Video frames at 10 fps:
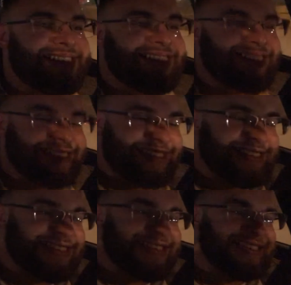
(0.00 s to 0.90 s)
Chill out,
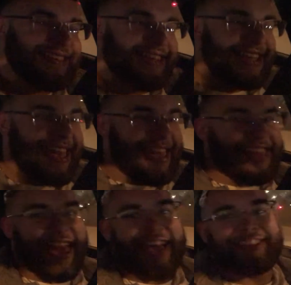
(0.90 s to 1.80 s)
nigga. He
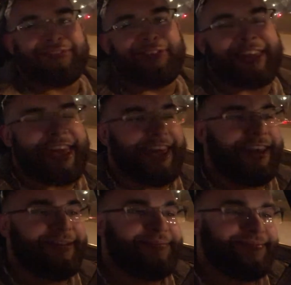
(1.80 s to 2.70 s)
gassing for the
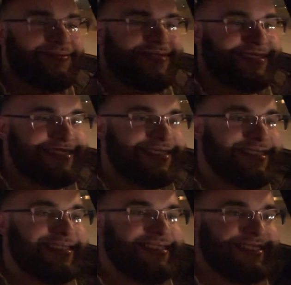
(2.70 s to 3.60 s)
cam. I'm saying.
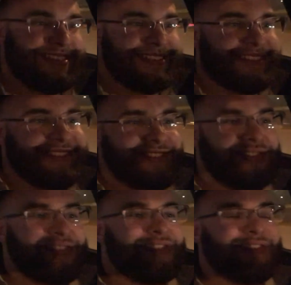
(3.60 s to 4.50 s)
I'm gassing the
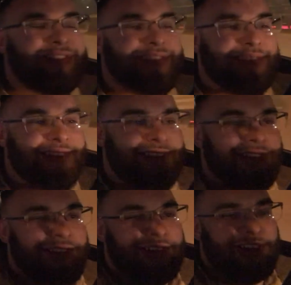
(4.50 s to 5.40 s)
whole time I'm
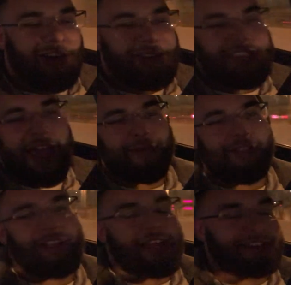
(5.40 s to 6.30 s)
4'11". Whole time you
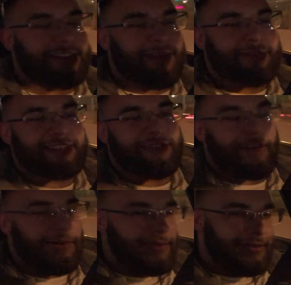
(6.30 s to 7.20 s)
look like the number
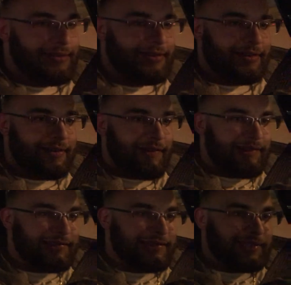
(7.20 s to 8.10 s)
0.
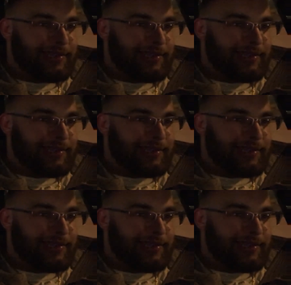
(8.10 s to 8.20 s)
Yeah.